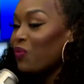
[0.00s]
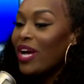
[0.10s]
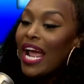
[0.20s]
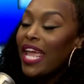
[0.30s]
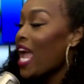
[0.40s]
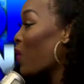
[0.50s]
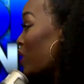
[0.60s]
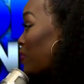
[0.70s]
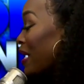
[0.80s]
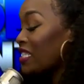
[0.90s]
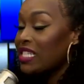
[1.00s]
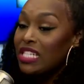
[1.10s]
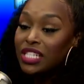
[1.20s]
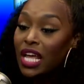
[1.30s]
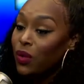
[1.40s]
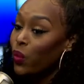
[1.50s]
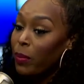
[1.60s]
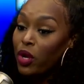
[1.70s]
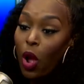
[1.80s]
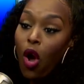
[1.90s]
What I can't respect is he's telling
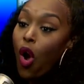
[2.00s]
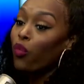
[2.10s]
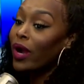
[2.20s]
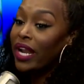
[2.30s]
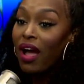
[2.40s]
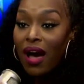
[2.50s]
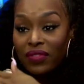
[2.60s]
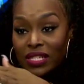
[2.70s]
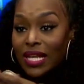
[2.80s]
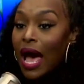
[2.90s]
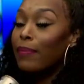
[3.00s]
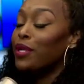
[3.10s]
women already off the top,